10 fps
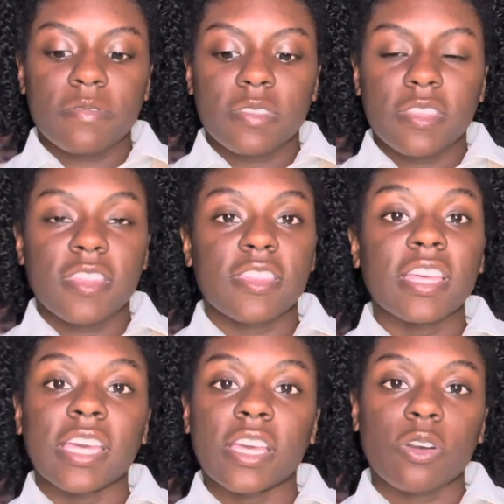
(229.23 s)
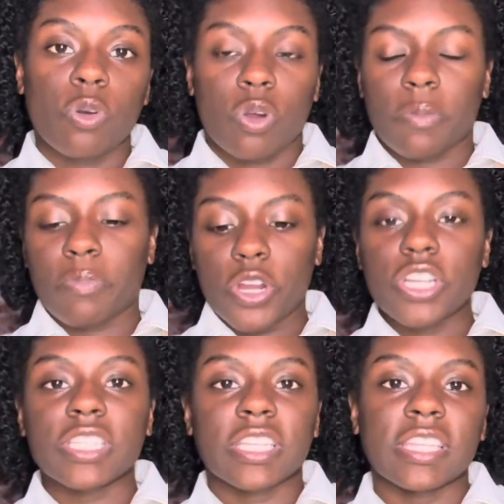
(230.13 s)
thing or
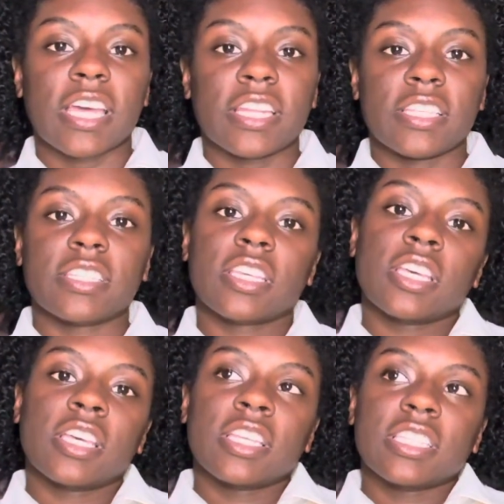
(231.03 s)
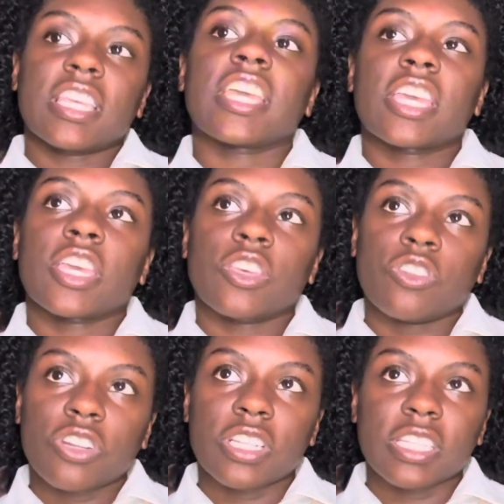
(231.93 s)
person that is taking
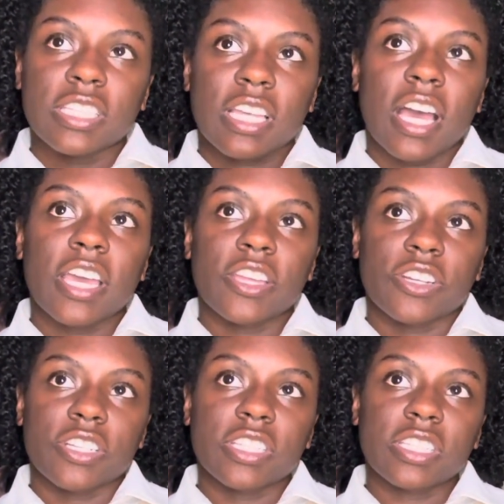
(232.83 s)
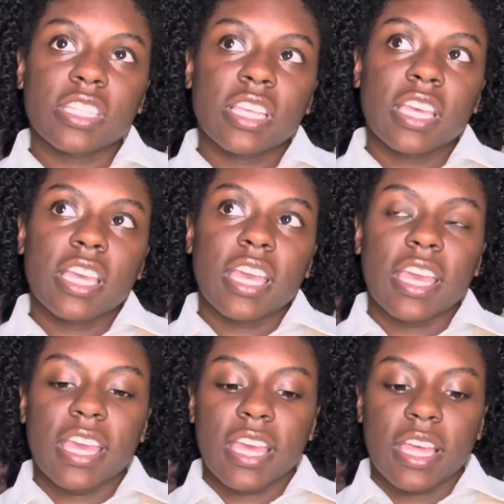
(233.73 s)
your desires
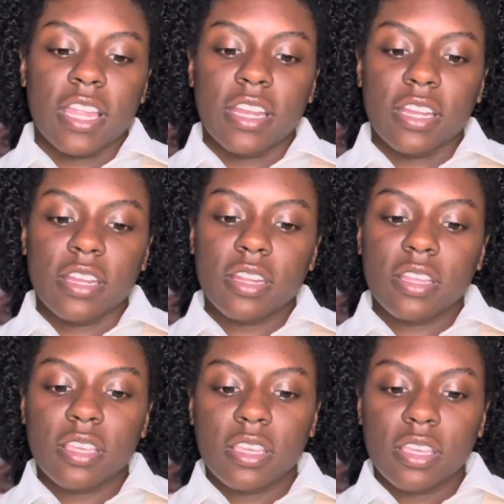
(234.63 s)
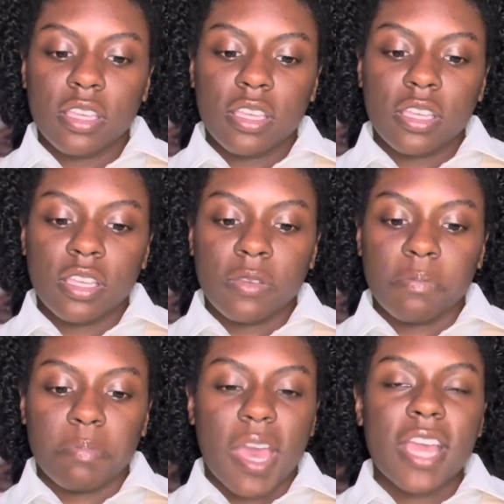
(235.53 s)
and
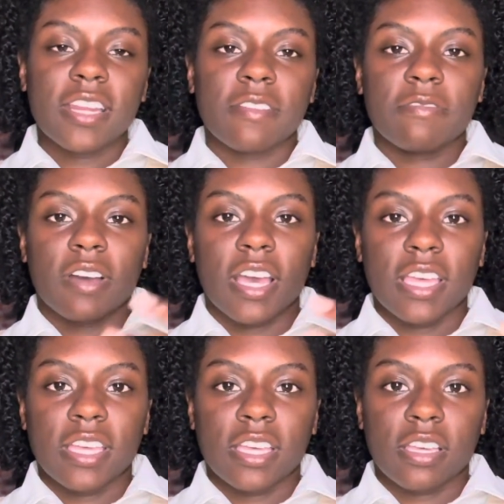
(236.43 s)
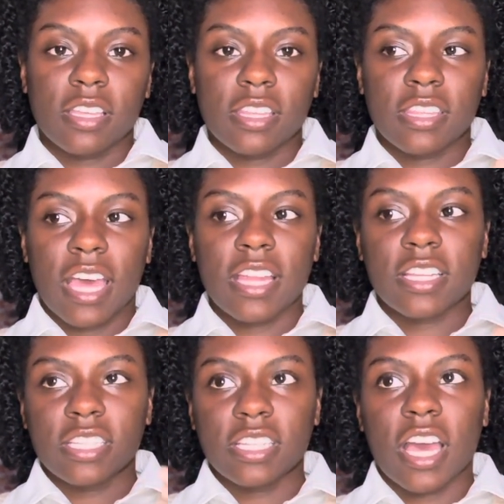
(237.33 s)
magnifying that
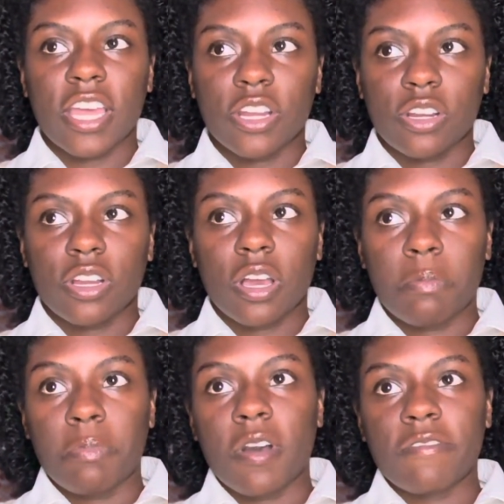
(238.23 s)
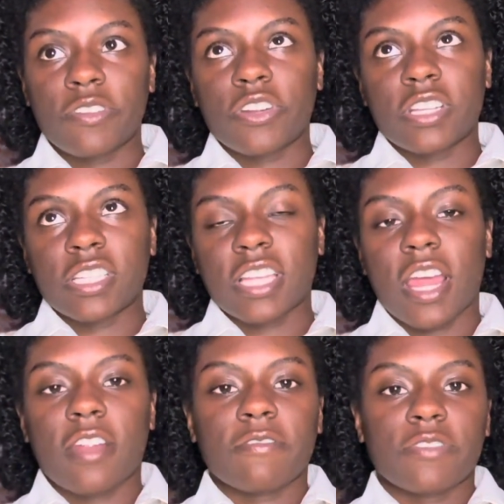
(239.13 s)
desire above your
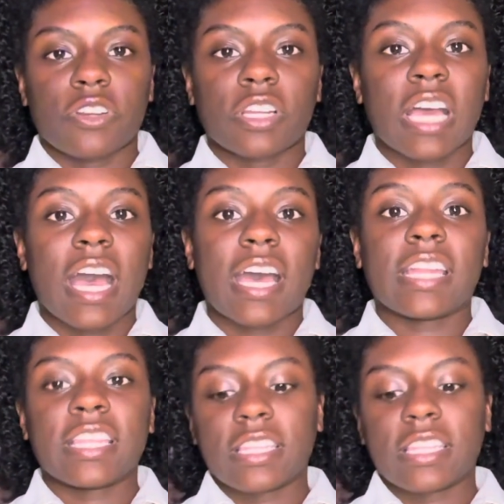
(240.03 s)
desire for God and